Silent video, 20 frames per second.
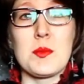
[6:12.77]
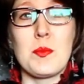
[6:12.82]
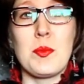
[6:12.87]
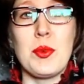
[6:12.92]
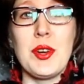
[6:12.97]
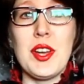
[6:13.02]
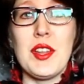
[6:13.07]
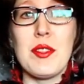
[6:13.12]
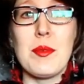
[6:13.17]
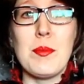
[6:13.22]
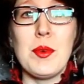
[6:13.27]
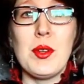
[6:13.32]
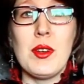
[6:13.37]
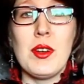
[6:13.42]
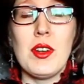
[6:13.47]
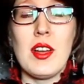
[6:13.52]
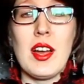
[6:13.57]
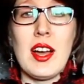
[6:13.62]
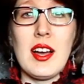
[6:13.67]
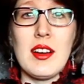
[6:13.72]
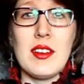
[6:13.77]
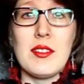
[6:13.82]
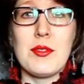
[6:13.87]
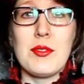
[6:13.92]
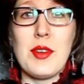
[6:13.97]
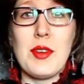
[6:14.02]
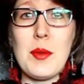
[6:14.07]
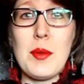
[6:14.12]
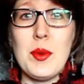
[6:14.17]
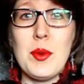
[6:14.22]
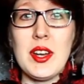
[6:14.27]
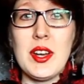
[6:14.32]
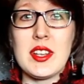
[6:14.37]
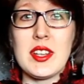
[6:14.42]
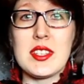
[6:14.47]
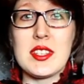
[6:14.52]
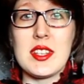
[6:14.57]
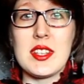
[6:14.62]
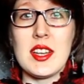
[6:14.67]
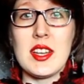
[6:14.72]
breathable
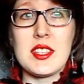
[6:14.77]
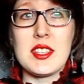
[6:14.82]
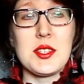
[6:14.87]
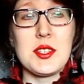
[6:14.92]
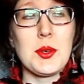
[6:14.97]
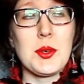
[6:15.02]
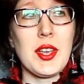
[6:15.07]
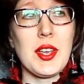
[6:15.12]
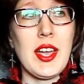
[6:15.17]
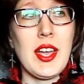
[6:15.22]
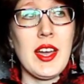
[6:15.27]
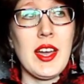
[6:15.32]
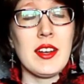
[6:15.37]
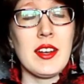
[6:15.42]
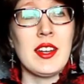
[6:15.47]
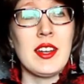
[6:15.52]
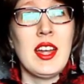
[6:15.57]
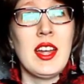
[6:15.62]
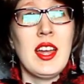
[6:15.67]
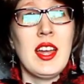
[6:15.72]
fabrics as you can.